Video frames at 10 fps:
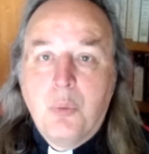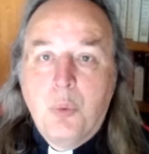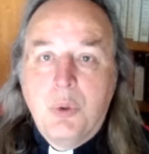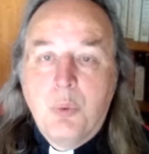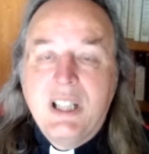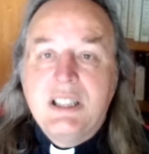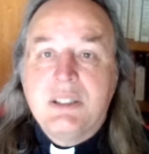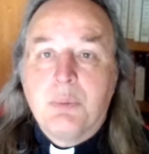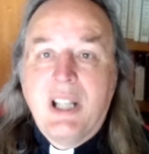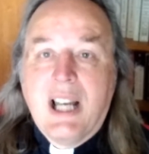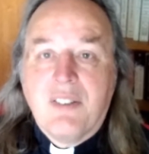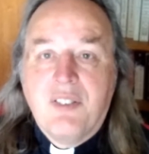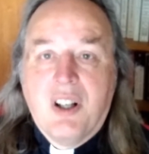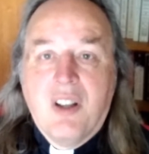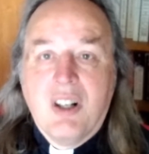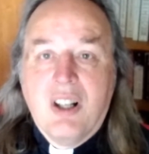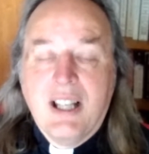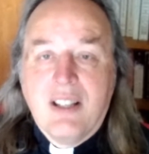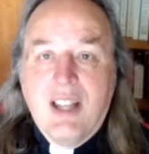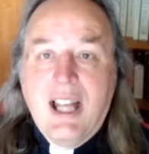would wish we had a father
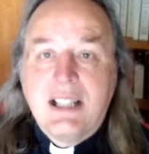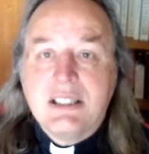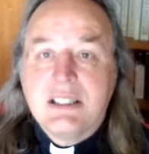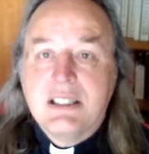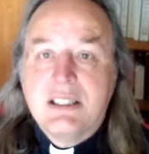like that?